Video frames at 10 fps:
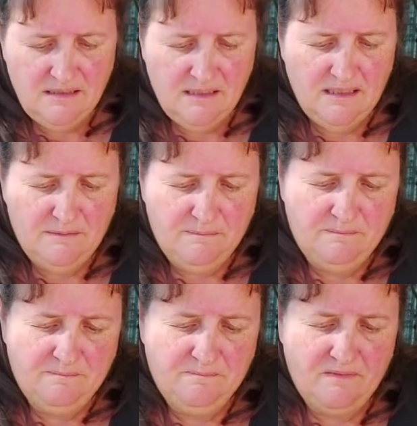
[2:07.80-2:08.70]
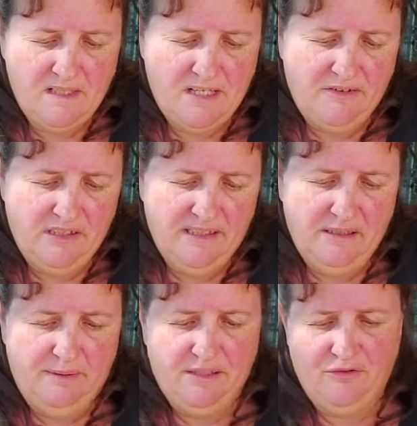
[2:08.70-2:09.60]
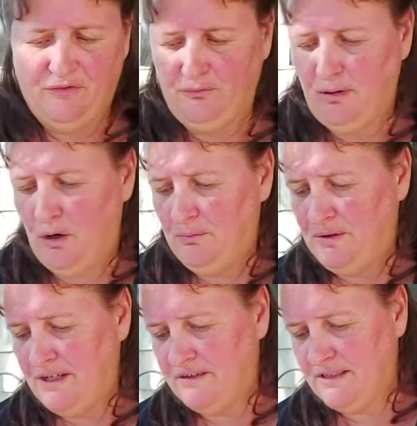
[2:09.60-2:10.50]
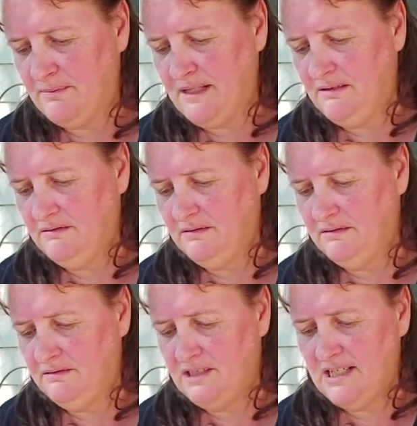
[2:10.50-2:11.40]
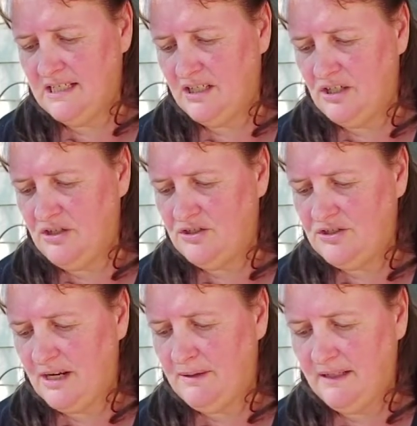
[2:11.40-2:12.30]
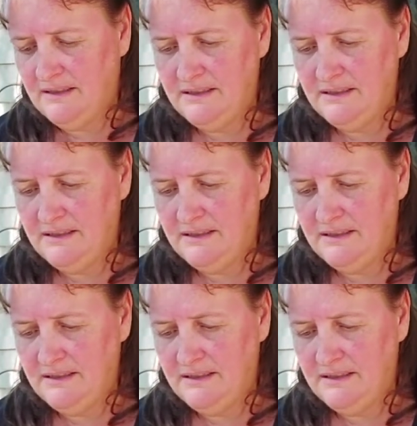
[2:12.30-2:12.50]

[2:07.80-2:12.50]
So I've got a little bit of pulp there as well, which isn't a huge drama.